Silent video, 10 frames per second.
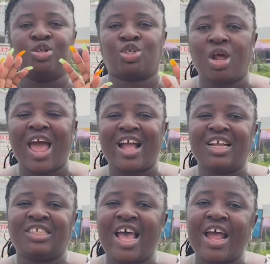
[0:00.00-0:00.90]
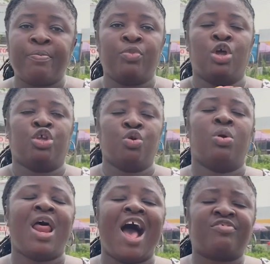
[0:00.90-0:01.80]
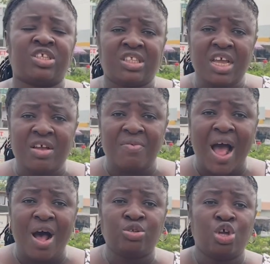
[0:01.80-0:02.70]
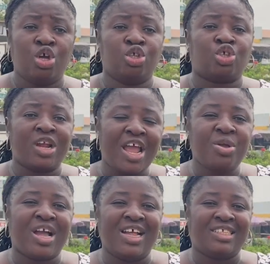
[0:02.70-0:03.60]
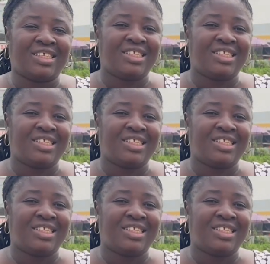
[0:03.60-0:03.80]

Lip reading: So like I said, you will have to stick around so that you can